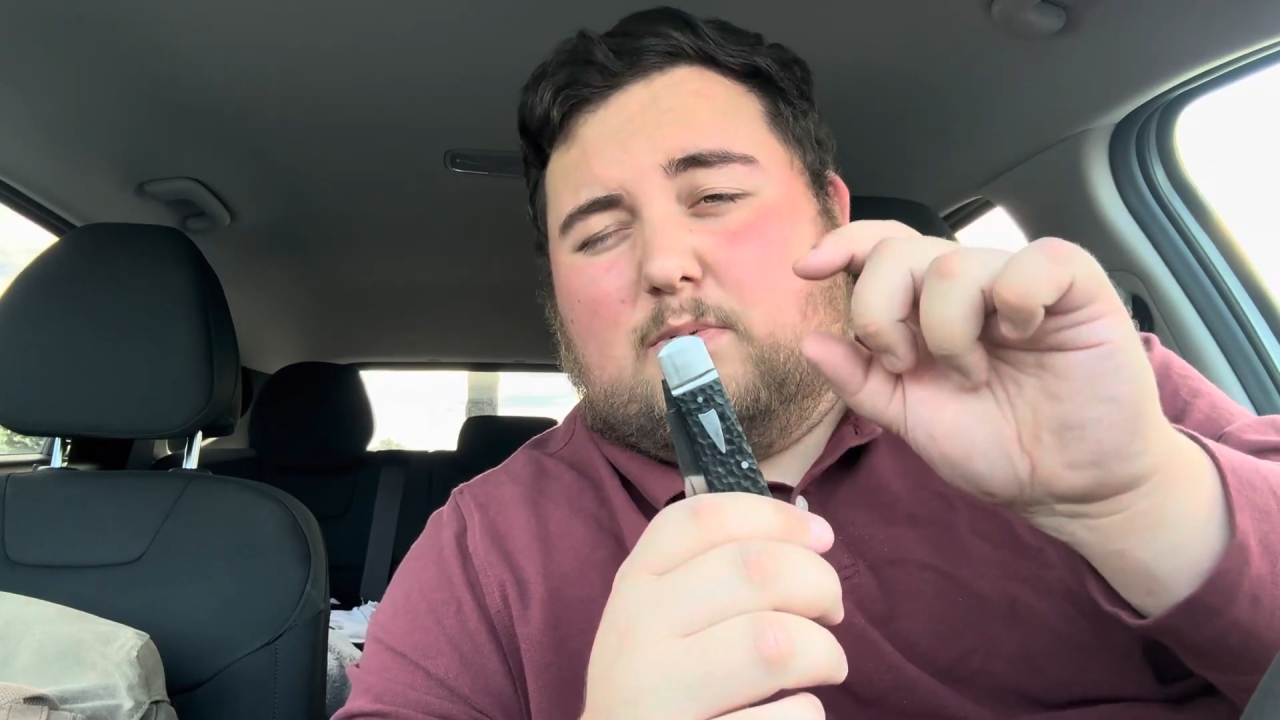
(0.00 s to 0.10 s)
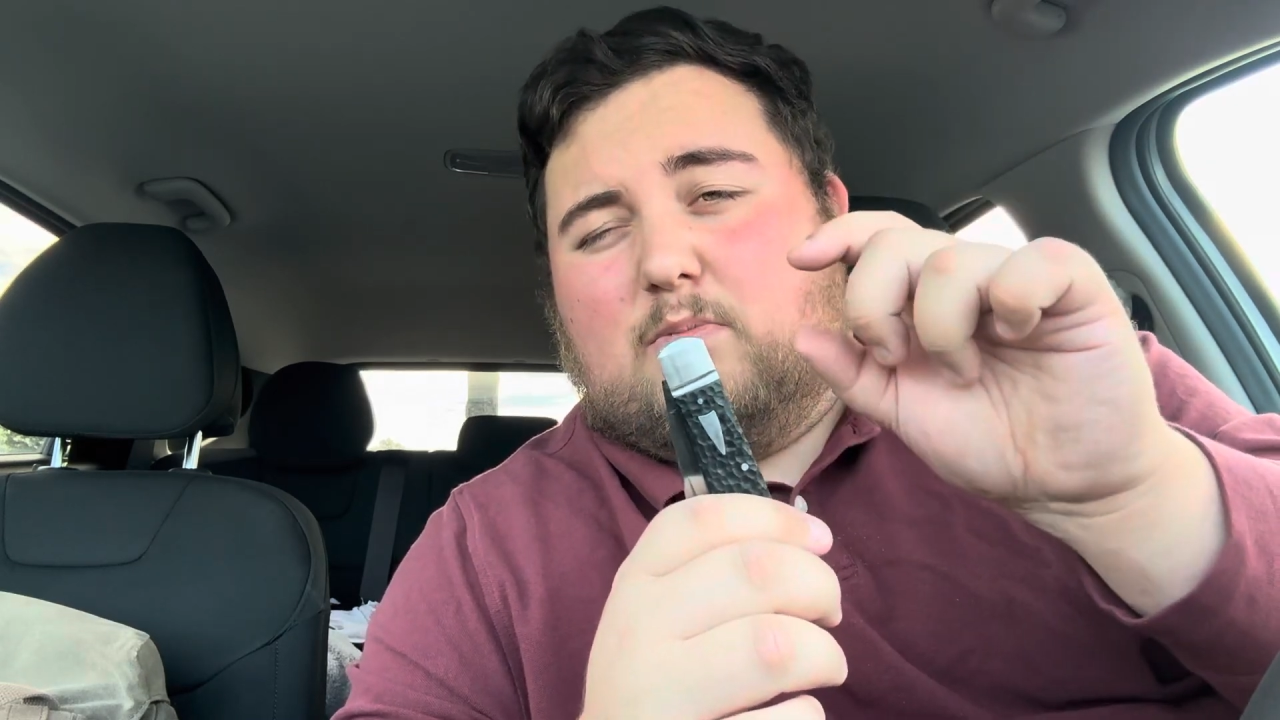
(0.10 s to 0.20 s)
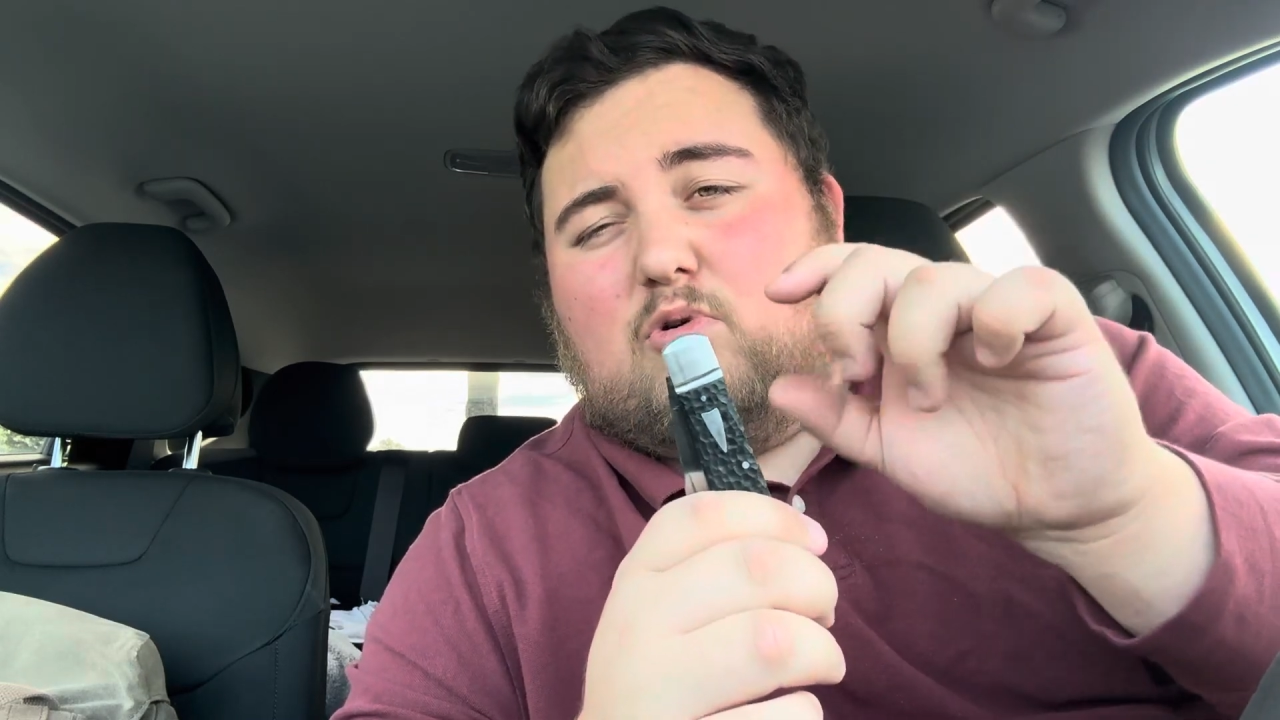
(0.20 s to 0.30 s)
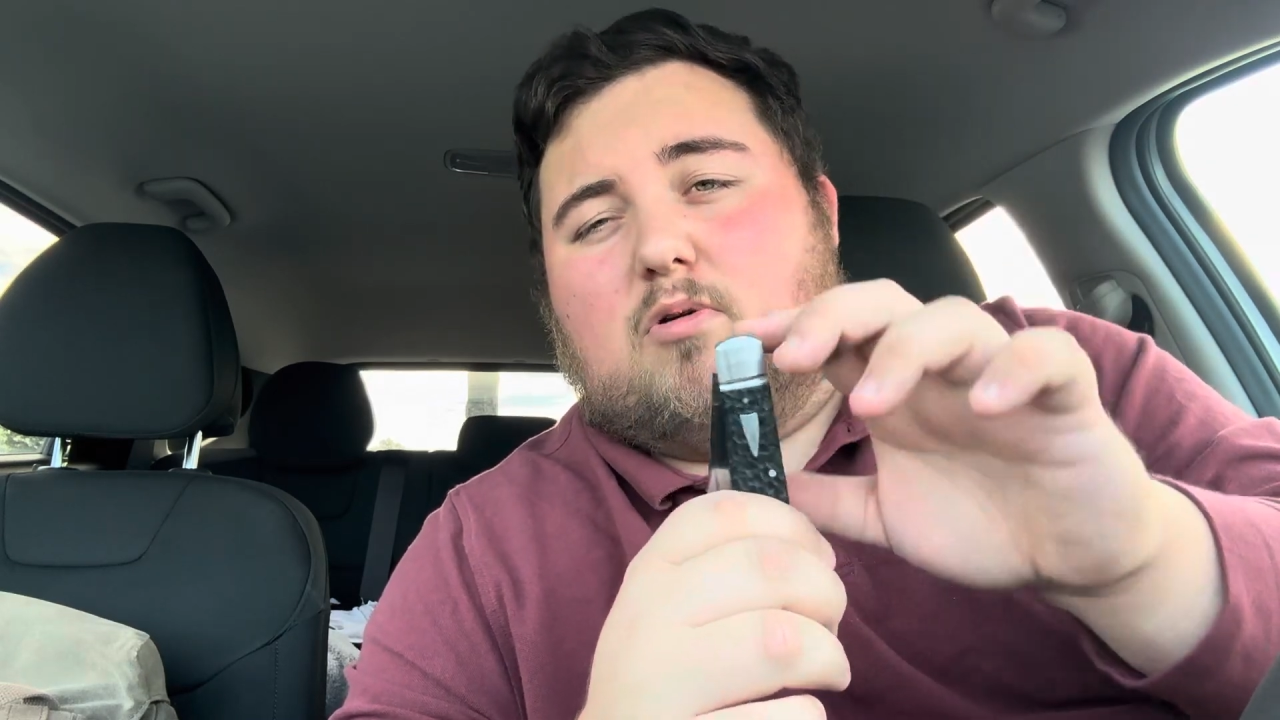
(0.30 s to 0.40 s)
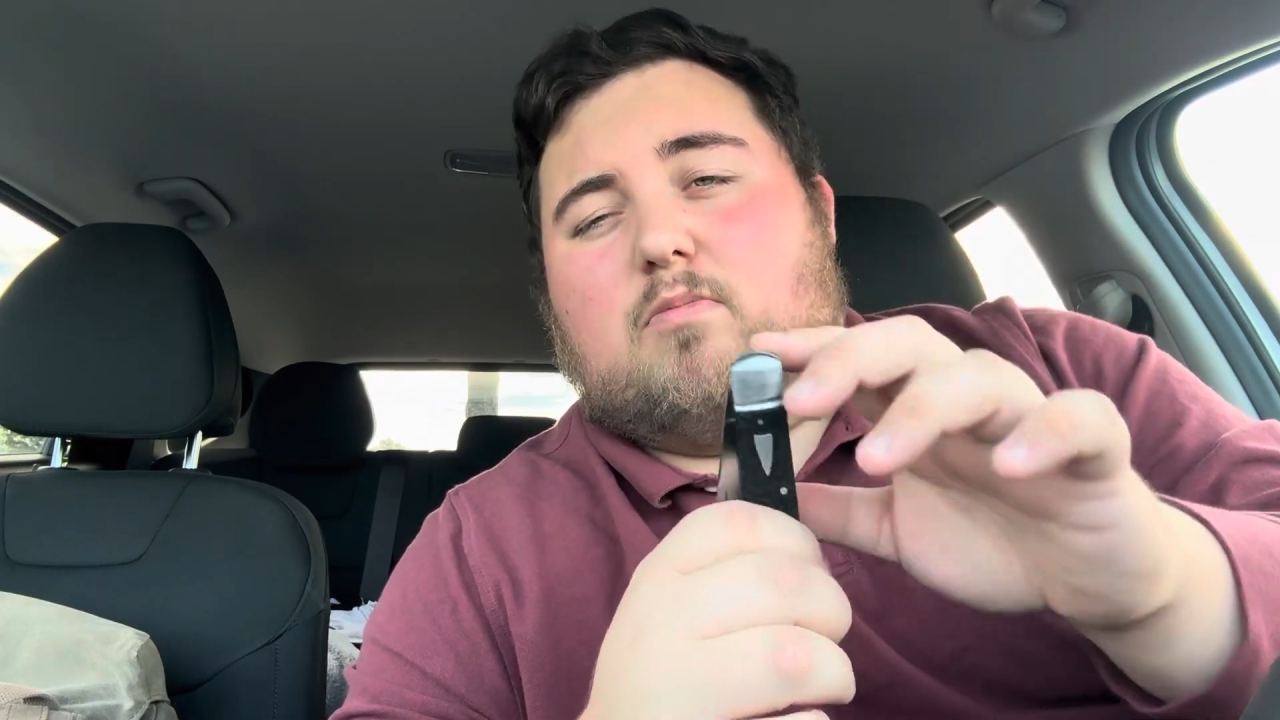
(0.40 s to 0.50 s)
bit
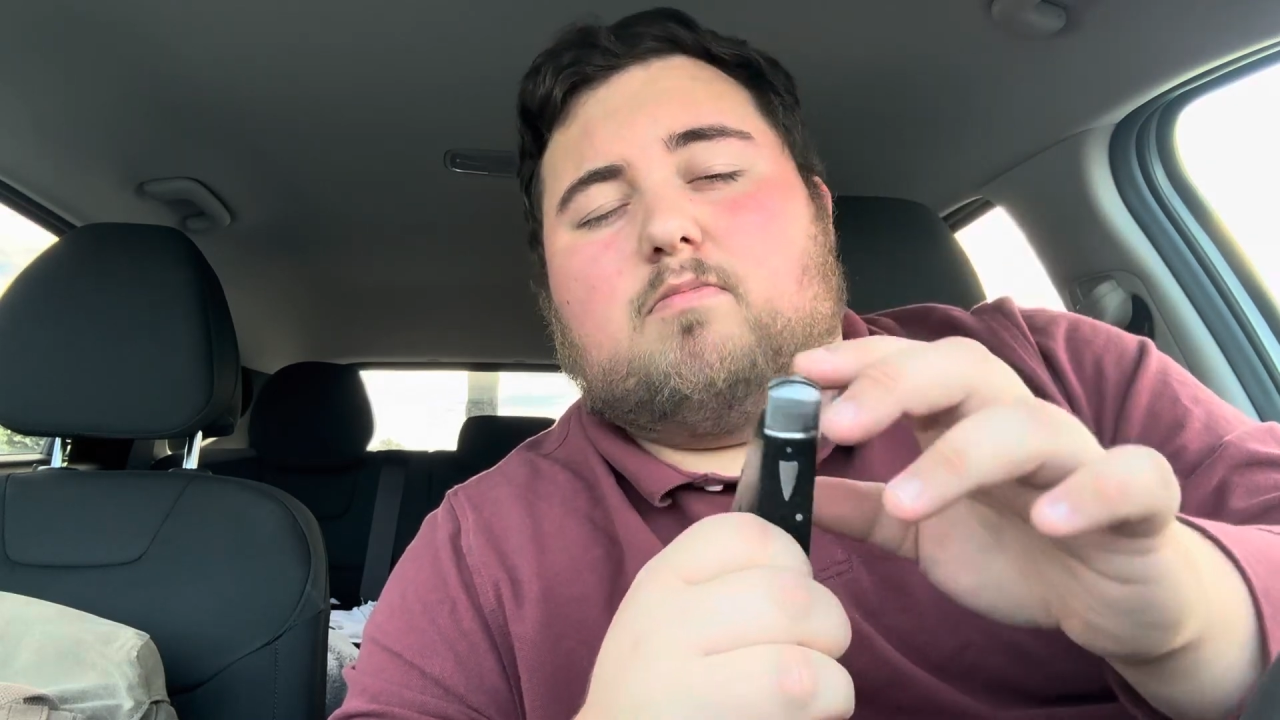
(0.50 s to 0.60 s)
more